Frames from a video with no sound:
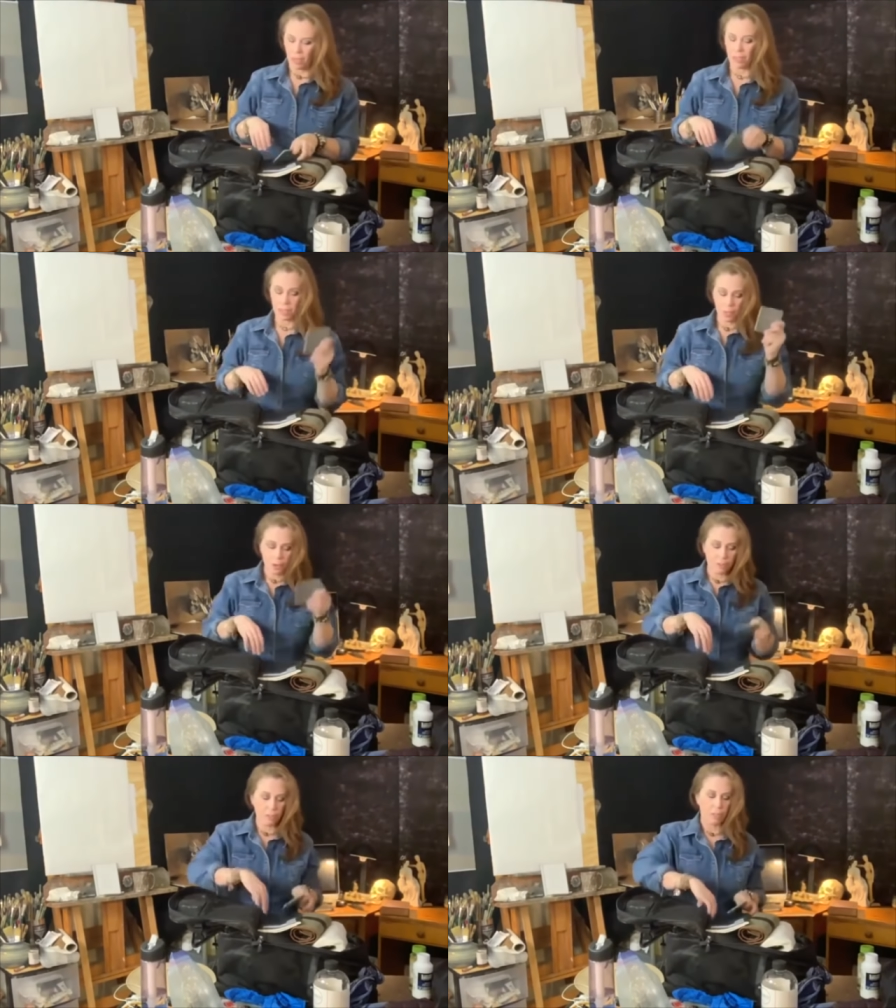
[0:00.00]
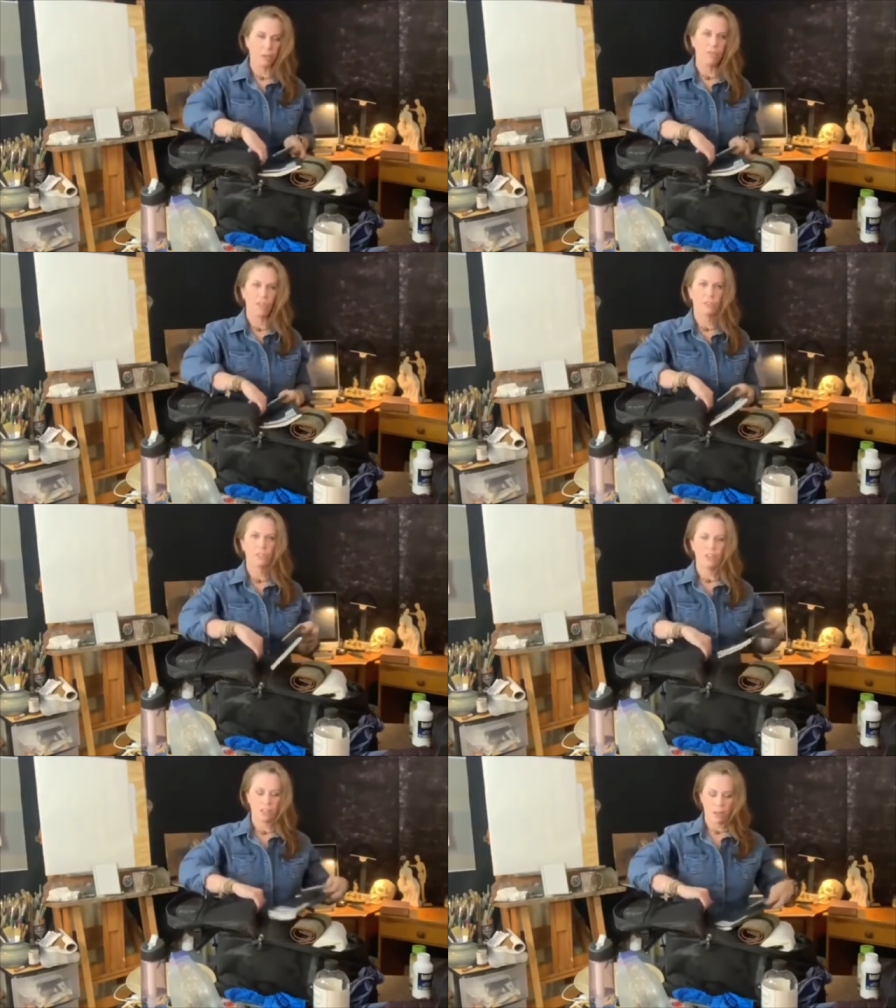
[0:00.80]
And these are nifty little things.
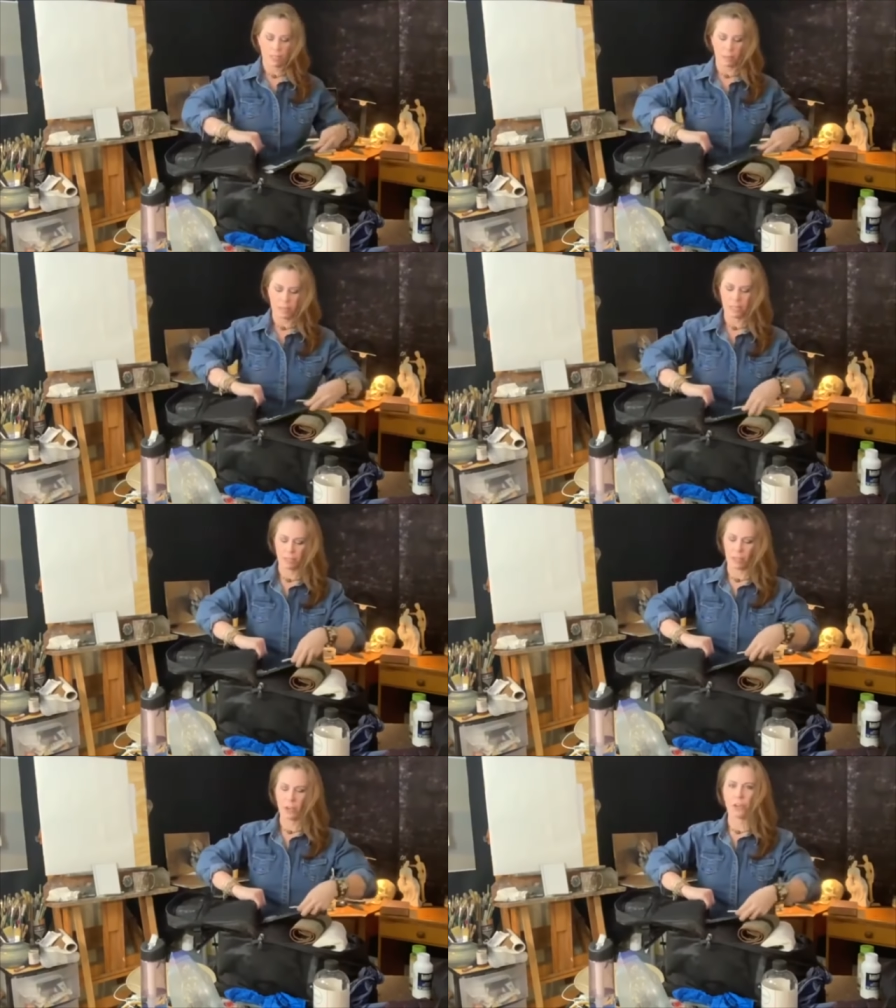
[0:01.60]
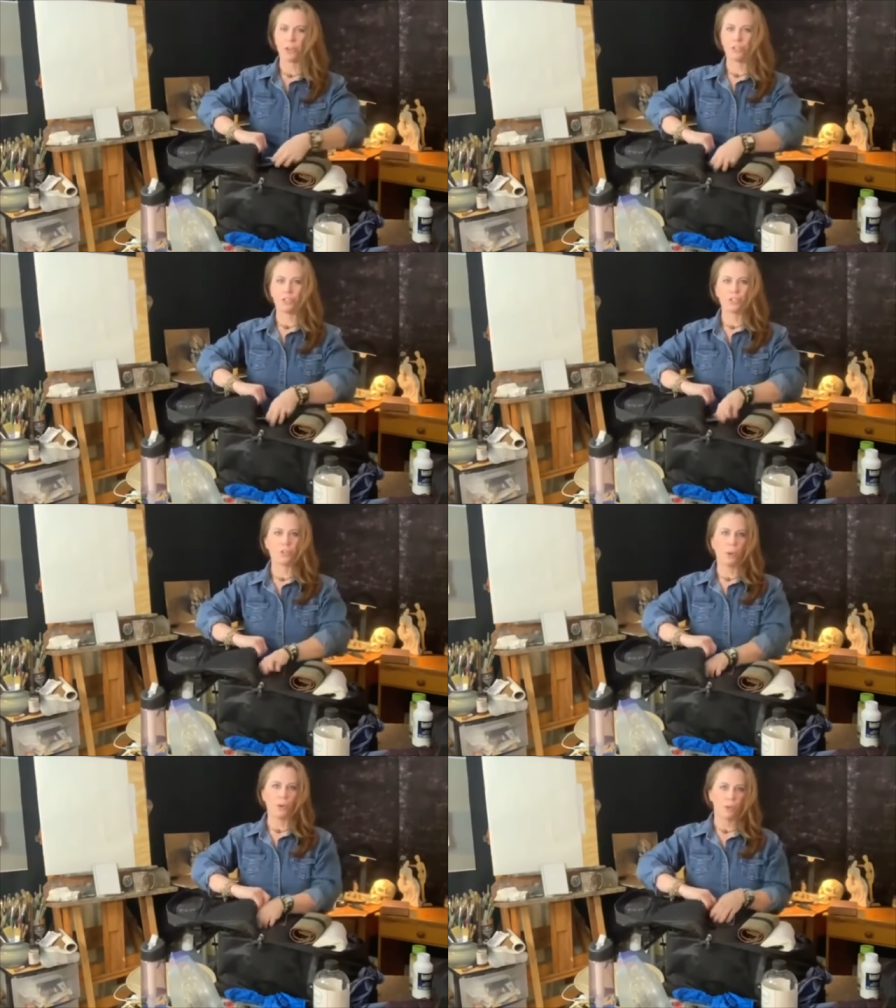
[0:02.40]
They're not that expensive, and they're good to
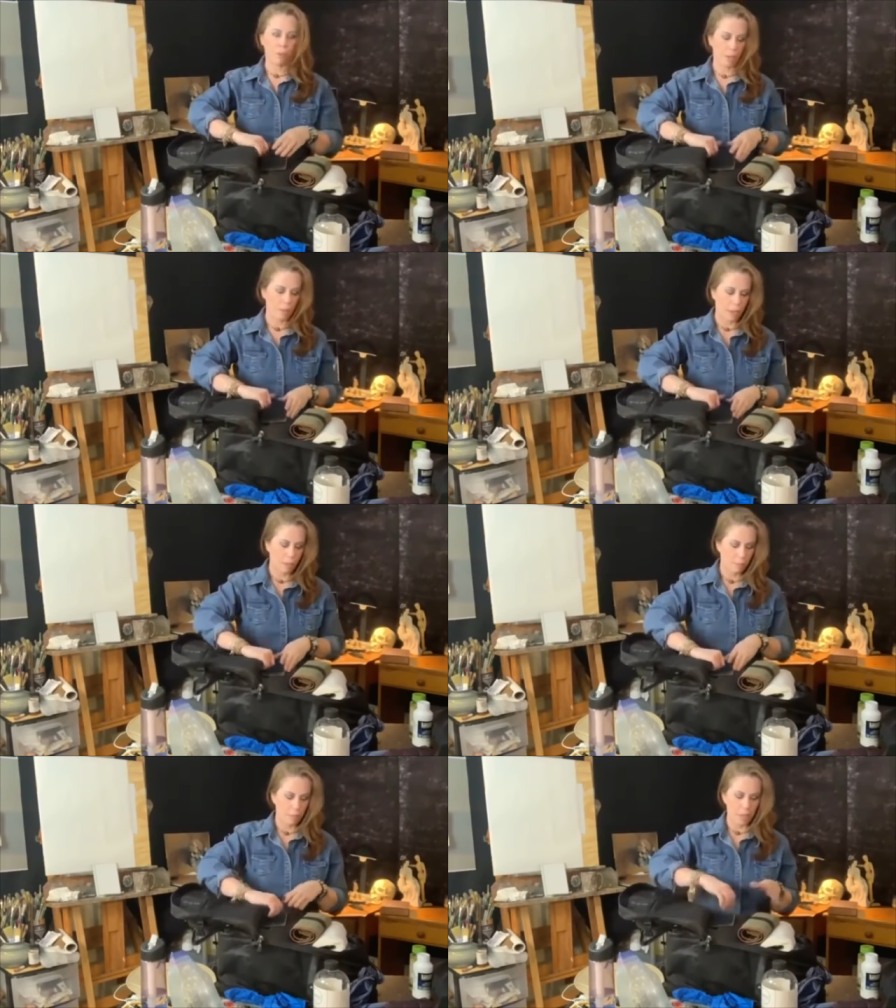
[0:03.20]
just throw in your backpack.